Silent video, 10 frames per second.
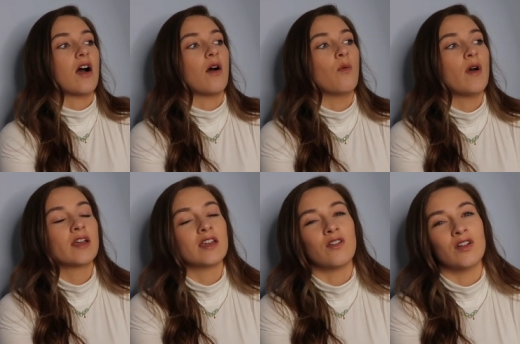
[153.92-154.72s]
are
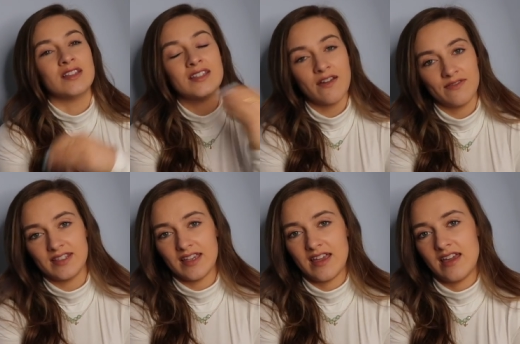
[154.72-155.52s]
working on a
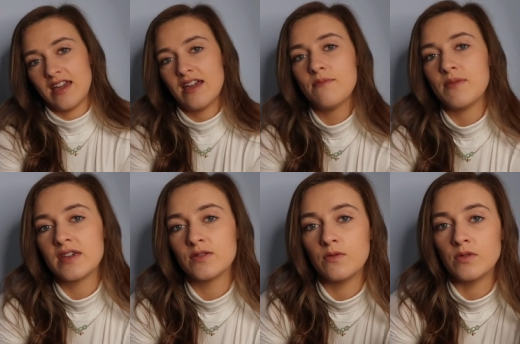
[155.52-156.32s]
deficit here
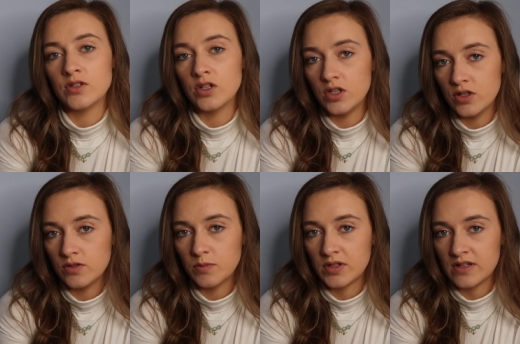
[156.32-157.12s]
because we want to
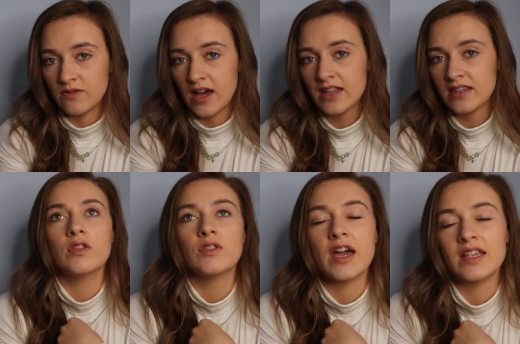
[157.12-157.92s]
lose body fat.
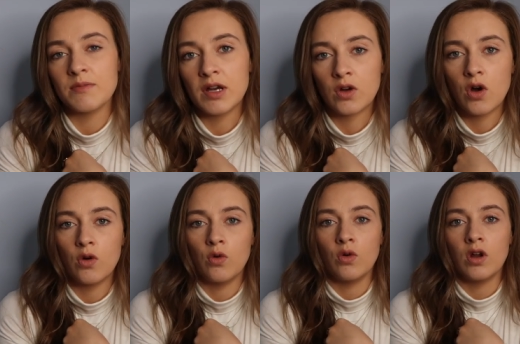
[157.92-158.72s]
That is my
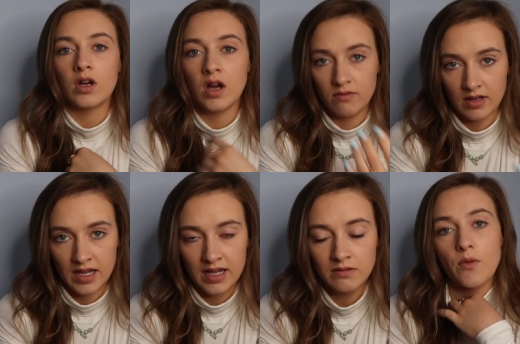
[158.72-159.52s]
goal
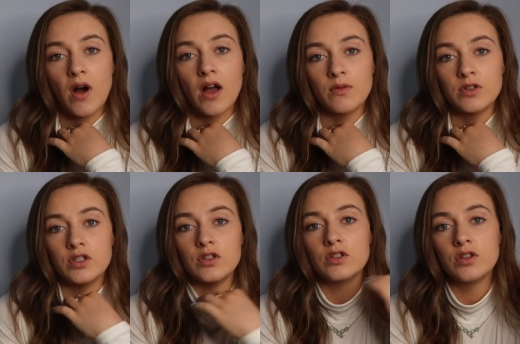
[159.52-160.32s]
currently. So I would
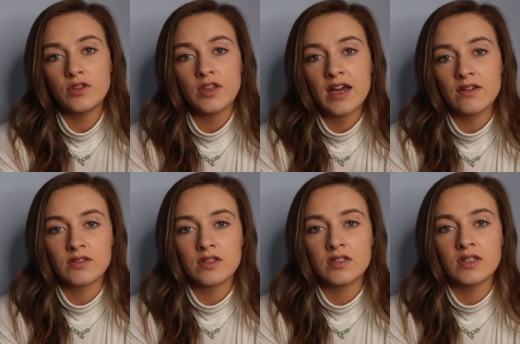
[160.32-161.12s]
do
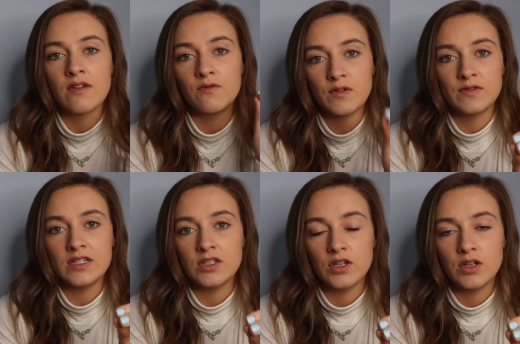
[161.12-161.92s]

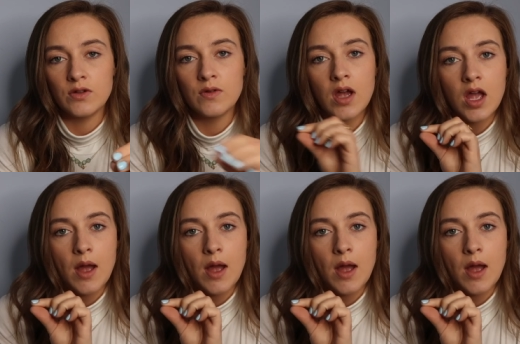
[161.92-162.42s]
2,052